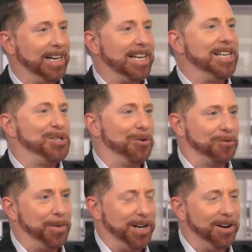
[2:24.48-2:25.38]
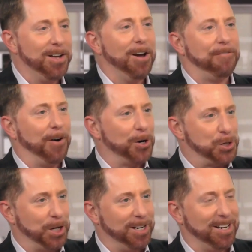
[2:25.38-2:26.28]
it easier for me to
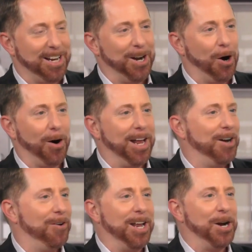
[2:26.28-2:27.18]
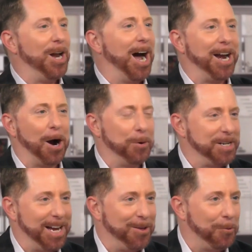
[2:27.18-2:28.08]
function, you know, in a 9-hour
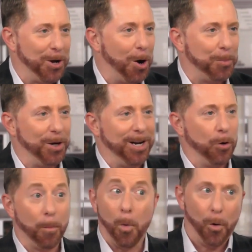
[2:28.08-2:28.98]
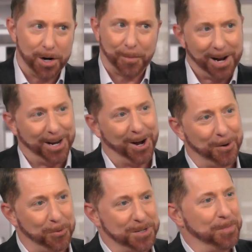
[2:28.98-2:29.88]
day that we all put in, or more, depending
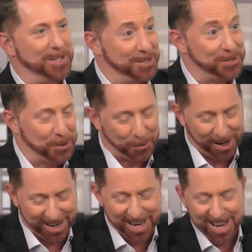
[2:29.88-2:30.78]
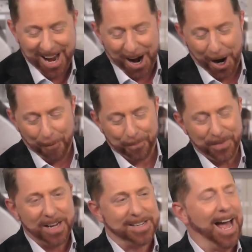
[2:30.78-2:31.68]
on which business you're in,
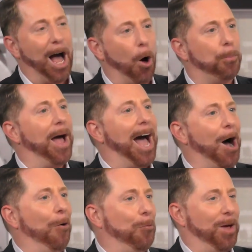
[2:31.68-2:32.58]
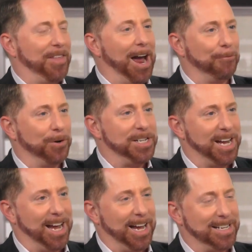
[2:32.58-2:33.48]
to help out with
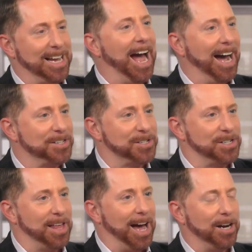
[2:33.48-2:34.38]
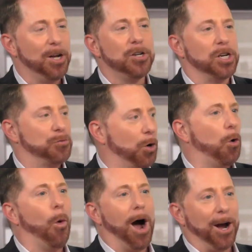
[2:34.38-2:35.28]
everyday tasks that just
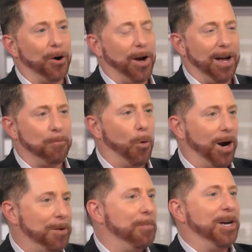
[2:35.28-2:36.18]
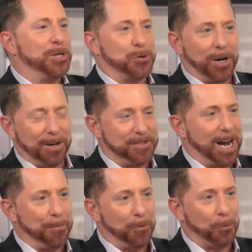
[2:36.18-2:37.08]
require more administrative
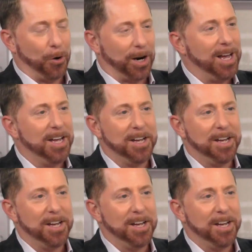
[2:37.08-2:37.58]
type of work.